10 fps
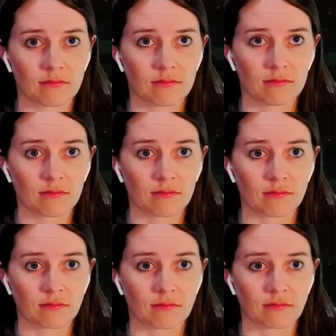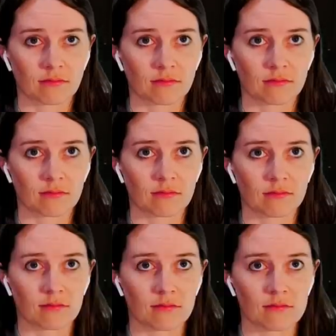
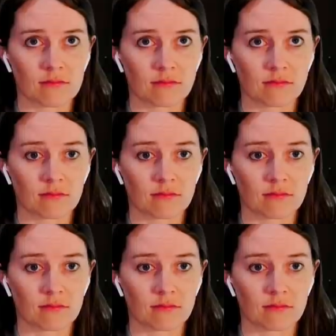[no speech]